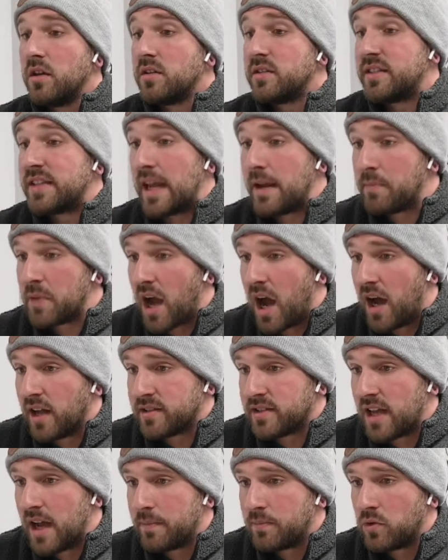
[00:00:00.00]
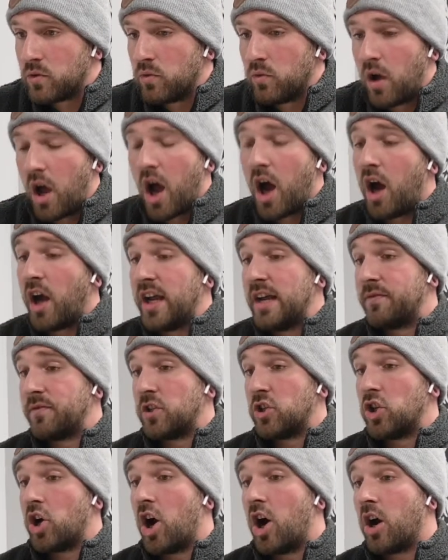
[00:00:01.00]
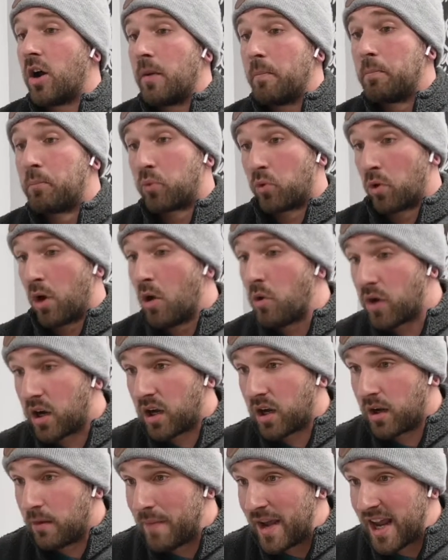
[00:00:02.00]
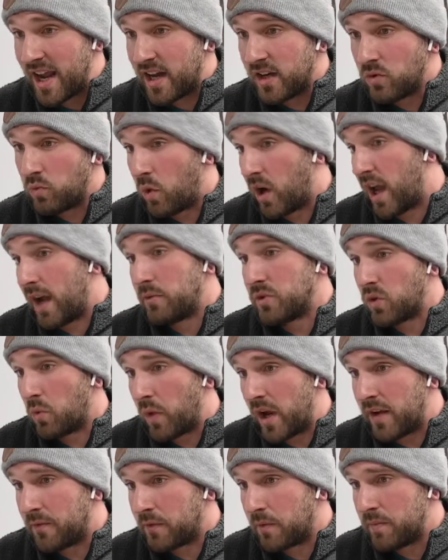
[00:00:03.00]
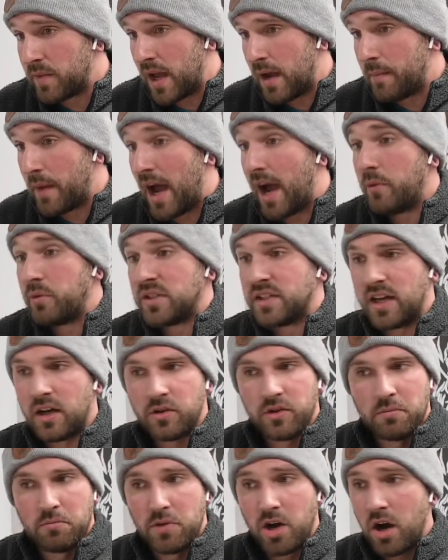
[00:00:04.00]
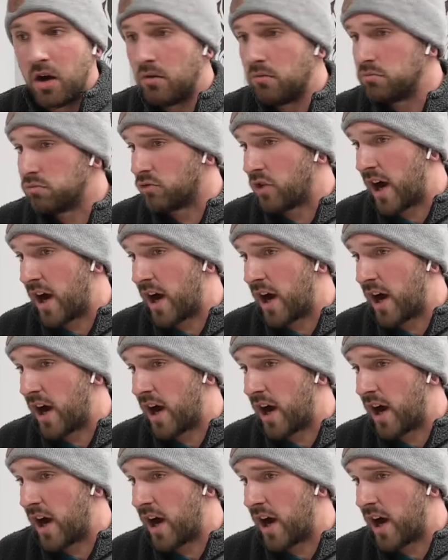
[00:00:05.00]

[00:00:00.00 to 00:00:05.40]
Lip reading: Same concept. If the dog broke command when I was away from them, I would tell them no,